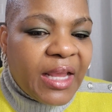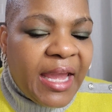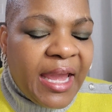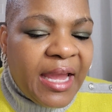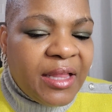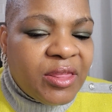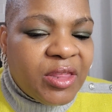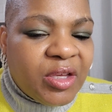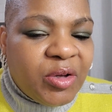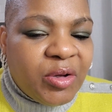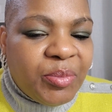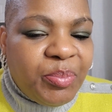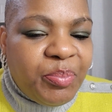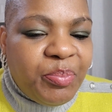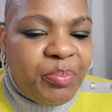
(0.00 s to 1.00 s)
And
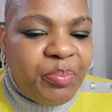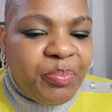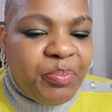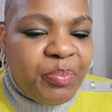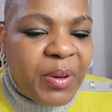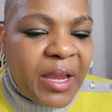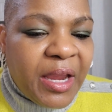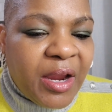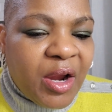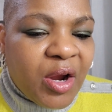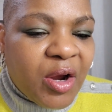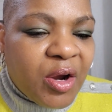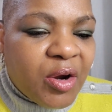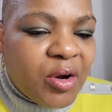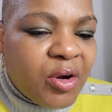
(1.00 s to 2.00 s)
the
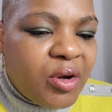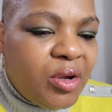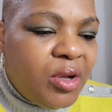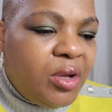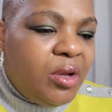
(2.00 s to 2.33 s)
pear